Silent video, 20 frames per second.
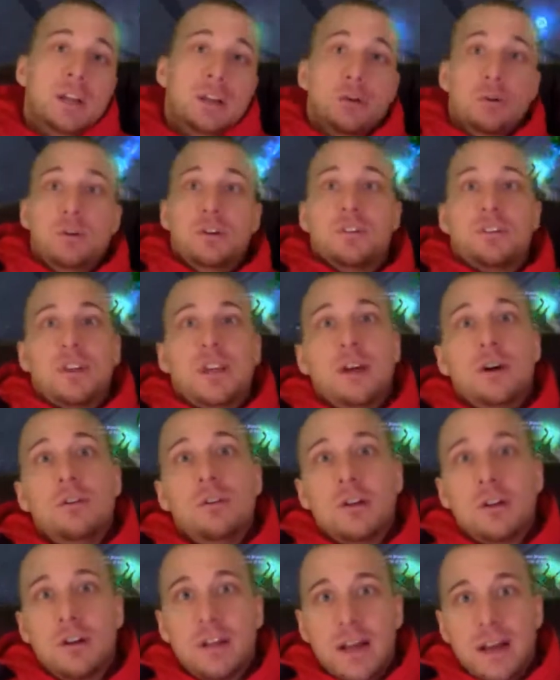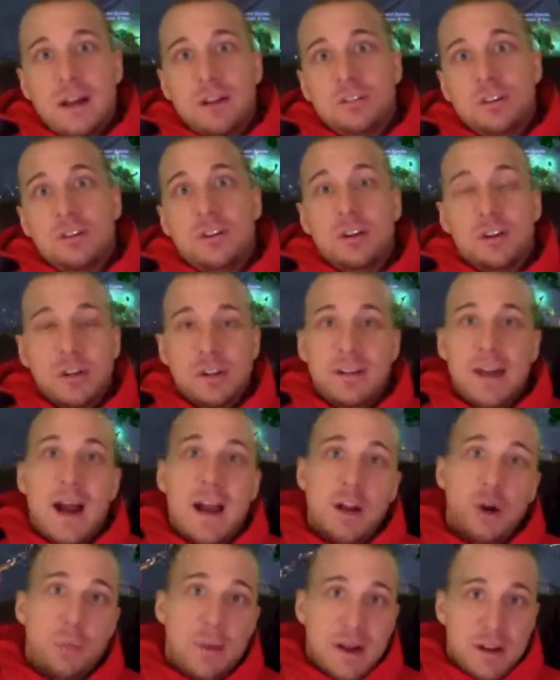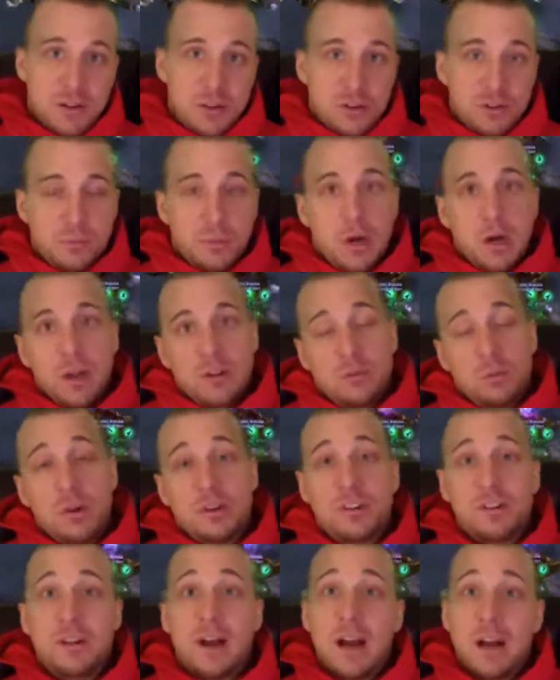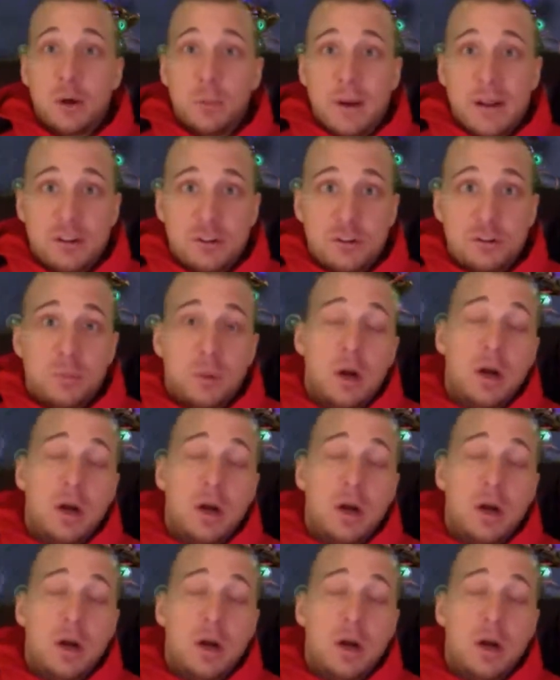You just kill little ads until a Dinomancer spawns. Once the Dinomancer